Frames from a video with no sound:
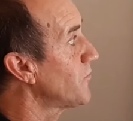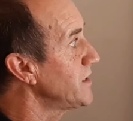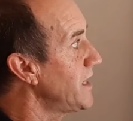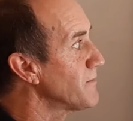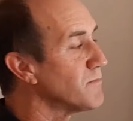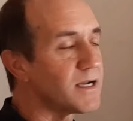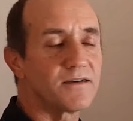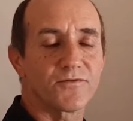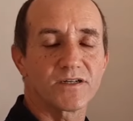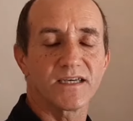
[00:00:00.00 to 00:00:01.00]

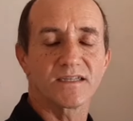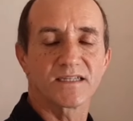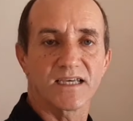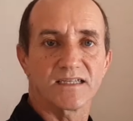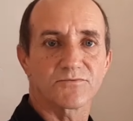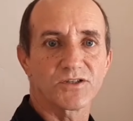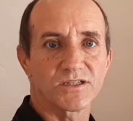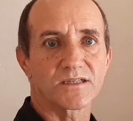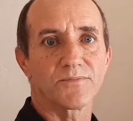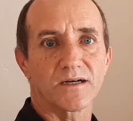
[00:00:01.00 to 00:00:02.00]
48 days,
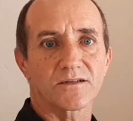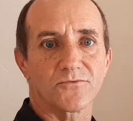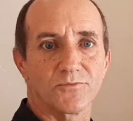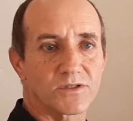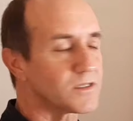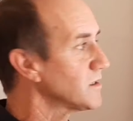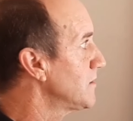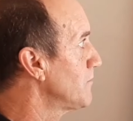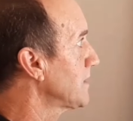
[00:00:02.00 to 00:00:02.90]
which is about almost a